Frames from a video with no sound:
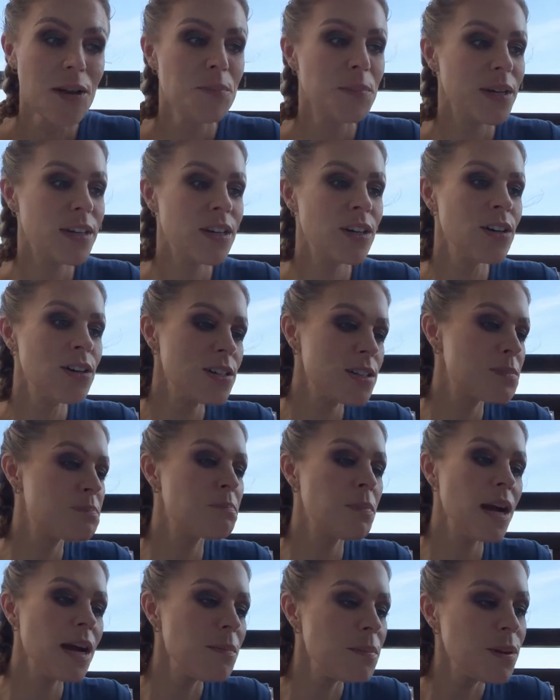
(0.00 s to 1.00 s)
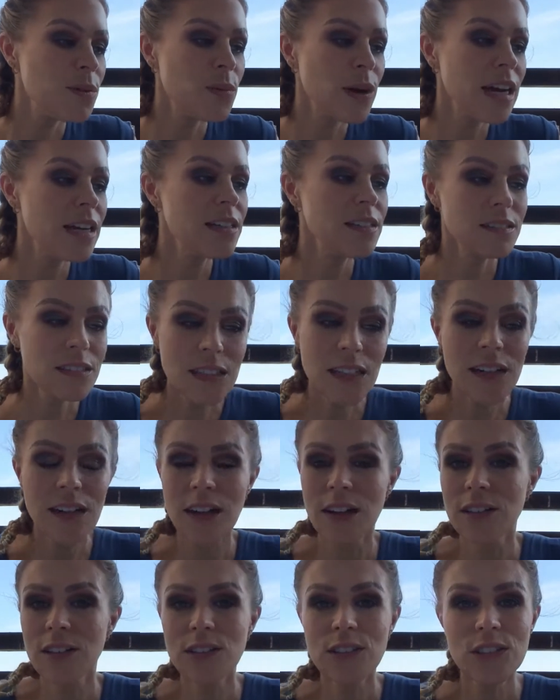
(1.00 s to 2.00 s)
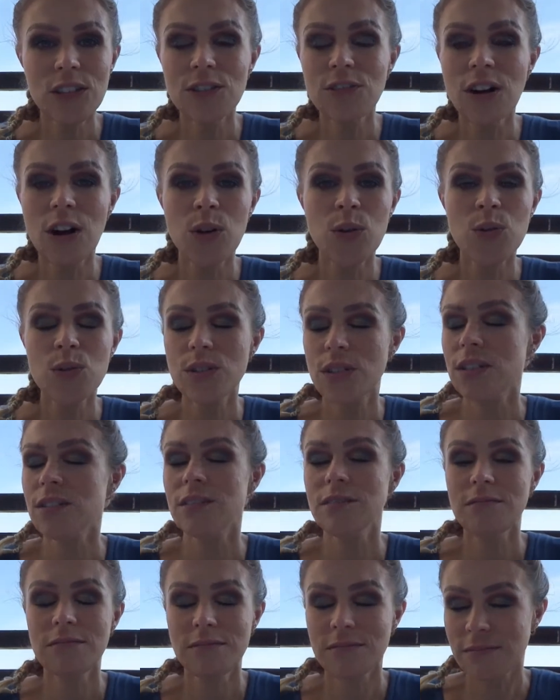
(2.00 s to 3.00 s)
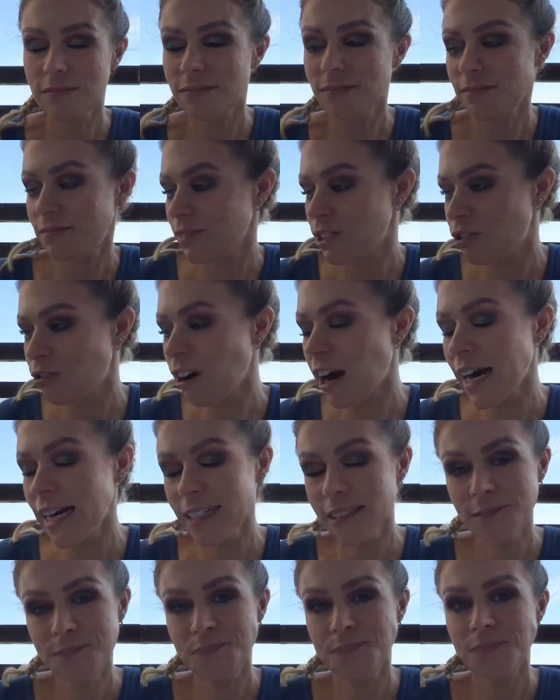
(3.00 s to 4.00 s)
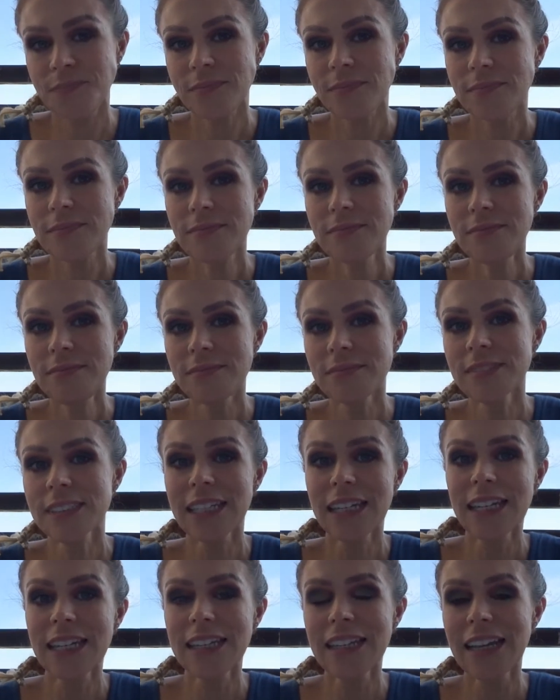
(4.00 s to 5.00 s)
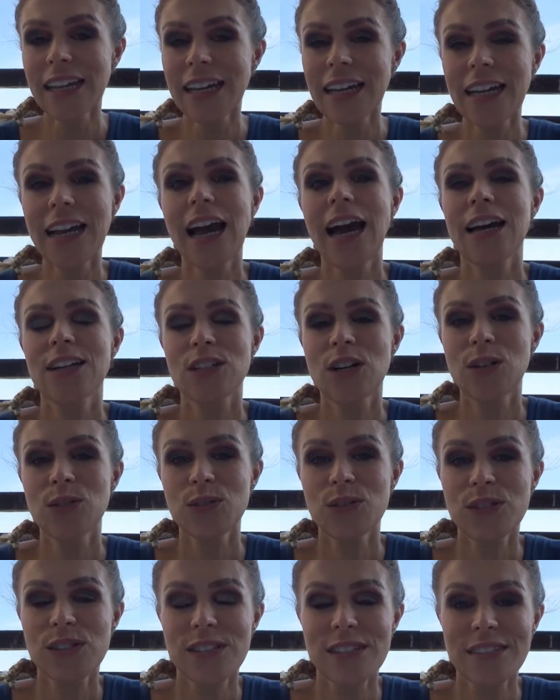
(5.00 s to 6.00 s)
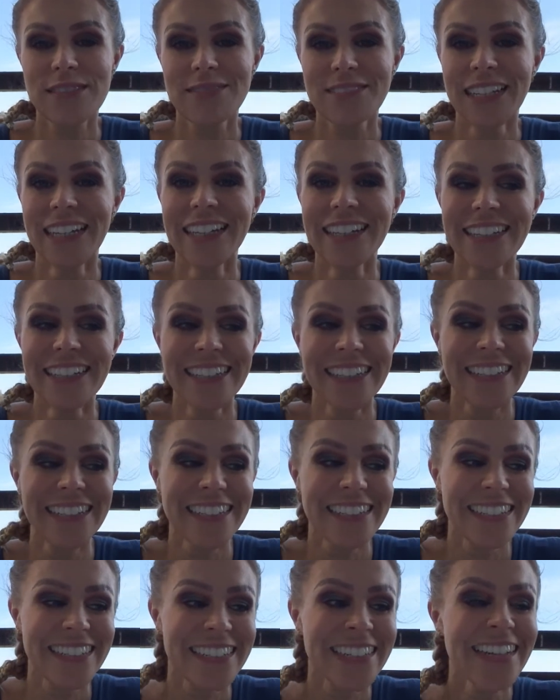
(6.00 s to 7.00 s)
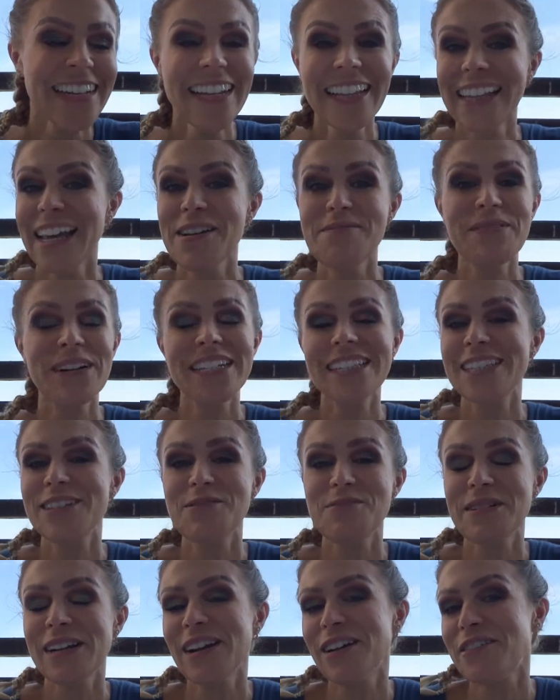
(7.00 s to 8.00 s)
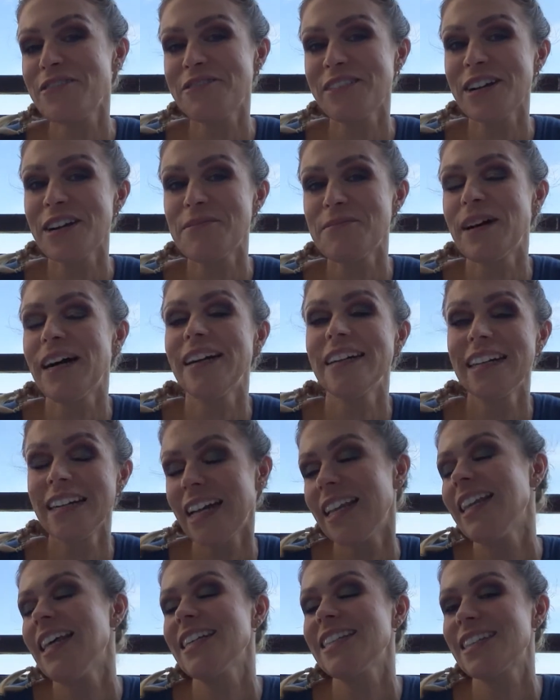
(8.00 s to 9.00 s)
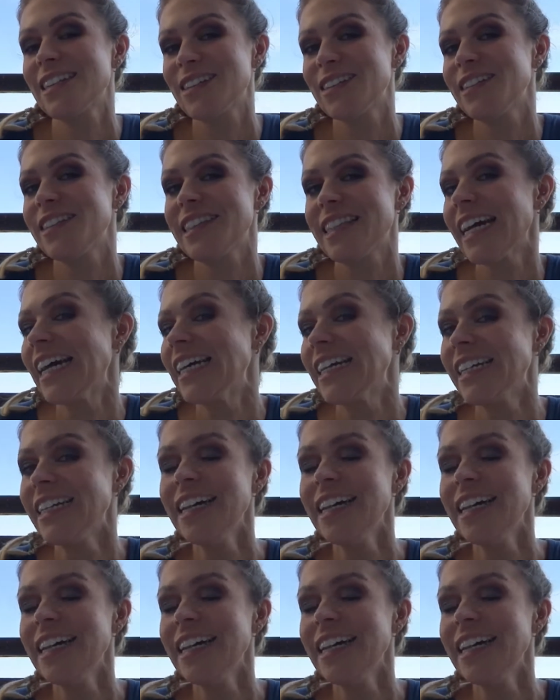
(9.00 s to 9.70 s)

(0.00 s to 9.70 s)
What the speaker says: Because maybe when, you know, you're old and grey and they're adults, they might still be laughing about it, and that's a good thing.